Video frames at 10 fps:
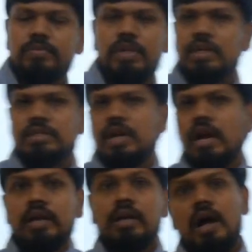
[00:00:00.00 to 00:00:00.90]
That is
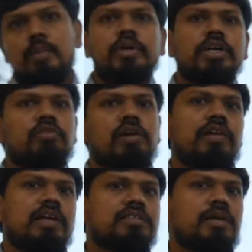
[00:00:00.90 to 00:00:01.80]
not a competitive level
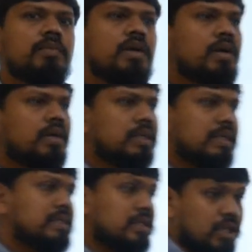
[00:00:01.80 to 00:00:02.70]
exam, that
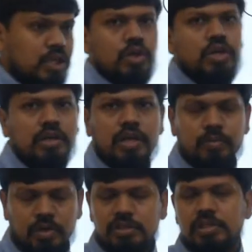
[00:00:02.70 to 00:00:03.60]
is recruiting type,
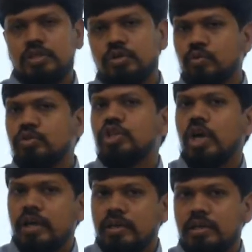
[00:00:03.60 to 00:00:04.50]
okay. Just to
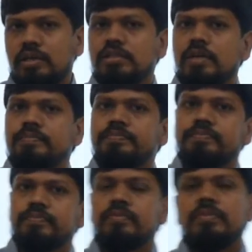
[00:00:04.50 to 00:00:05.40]
join in some
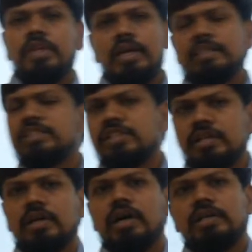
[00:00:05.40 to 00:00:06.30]

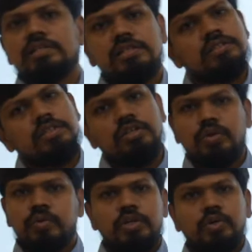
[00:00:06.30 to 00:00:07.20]
engineering colleges
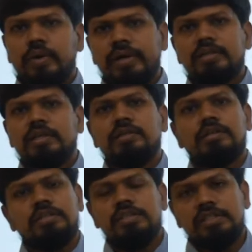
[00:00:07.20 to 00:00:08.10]
you need to write
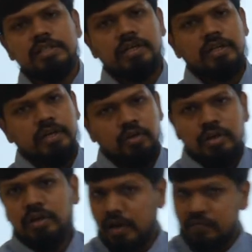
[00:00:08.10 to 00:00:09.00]
the E-set, right,
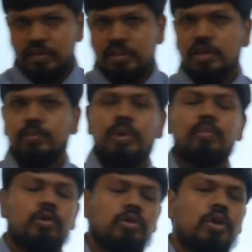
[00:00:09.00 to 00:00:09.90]
okay, after the
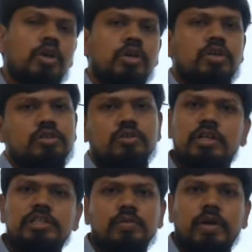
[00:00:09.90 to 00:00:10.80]
diploma. So
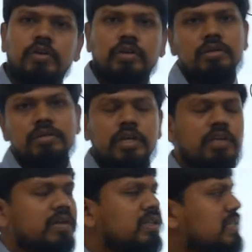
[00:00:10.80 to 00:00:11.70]
that's what, okay.
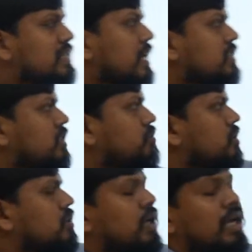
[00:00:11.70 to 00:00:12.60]
Anyway, this concept
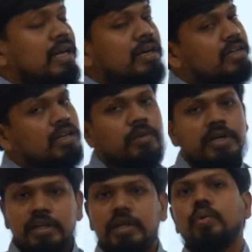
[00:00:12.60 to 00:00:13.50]
little
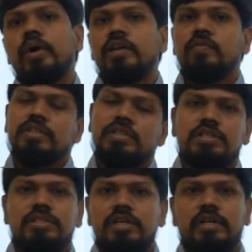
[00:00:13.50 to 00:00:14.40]
bit required for the
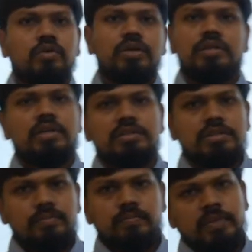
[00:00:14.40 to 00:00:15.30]
E-set, okay. That's
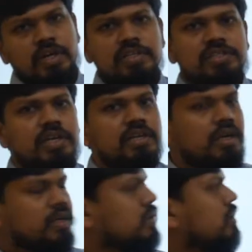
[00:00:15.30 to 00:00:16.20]
it, understanding,
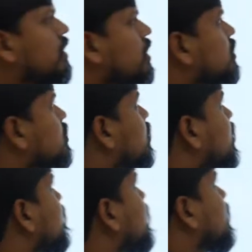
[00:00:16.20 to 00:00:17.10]
right? So
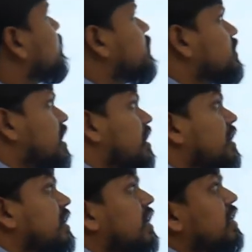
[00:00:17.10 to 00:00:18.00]
anyway, so
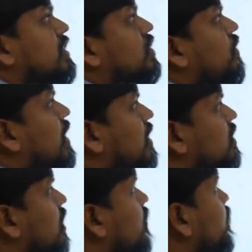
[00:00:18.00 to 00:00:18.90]
electrical equivalent
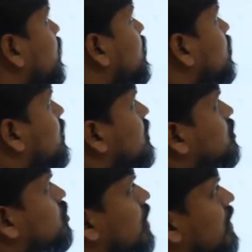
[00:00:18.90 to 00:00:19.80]
of, okay,
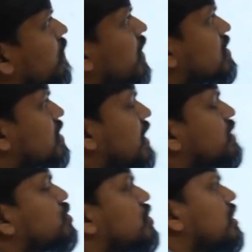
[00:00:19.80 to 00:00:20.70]
three phase
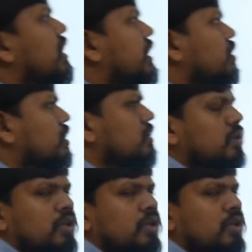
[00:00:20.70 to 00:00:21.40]
transmission line, okay.